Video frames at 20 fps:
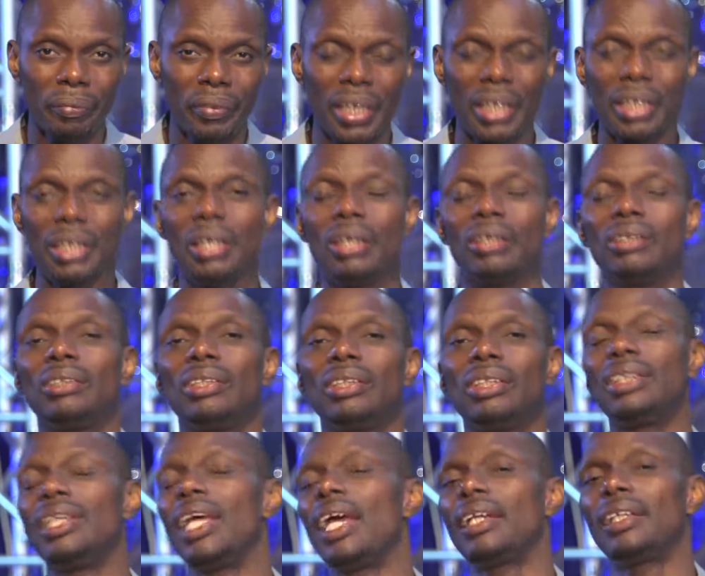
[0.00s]
and not to
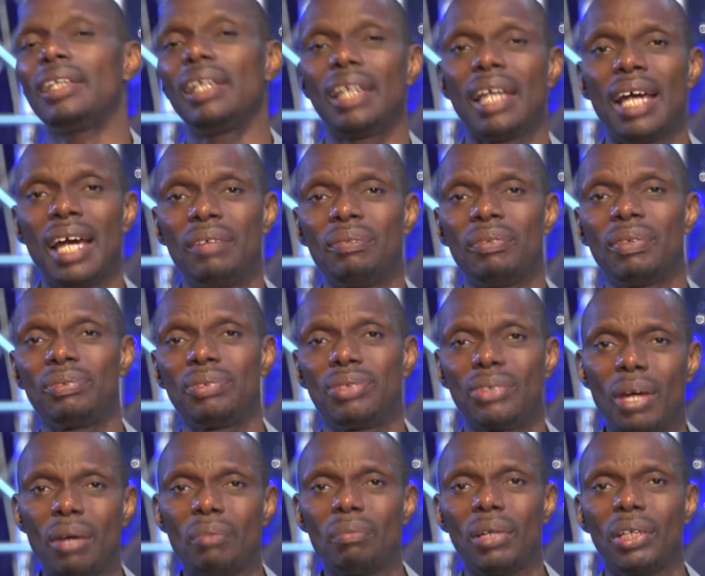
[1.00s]
take the life of
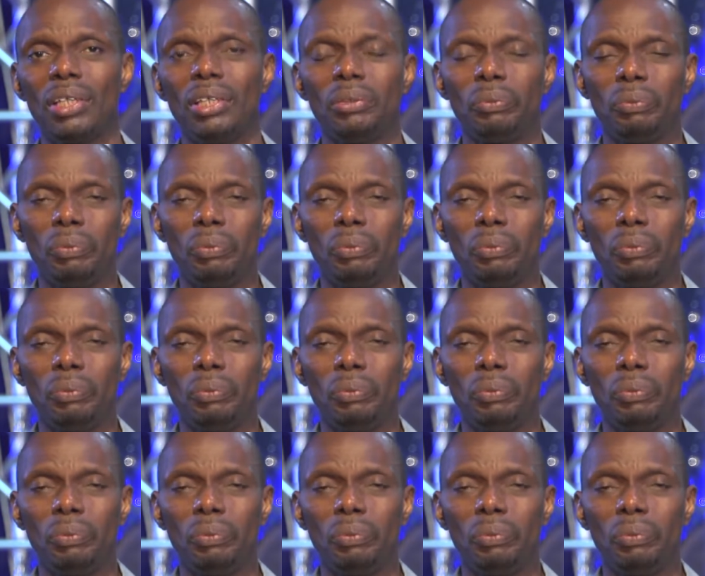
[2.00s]
somebody.